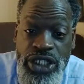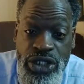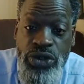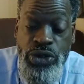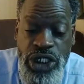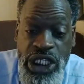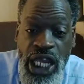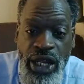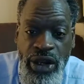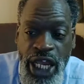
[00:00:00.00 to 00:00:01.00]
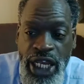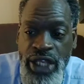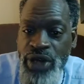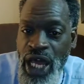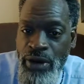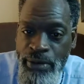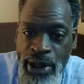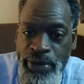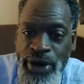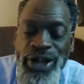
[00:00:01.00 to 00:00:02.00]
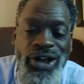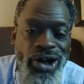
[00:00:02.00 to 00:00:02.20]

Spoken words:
schools were segregated, you got to remember,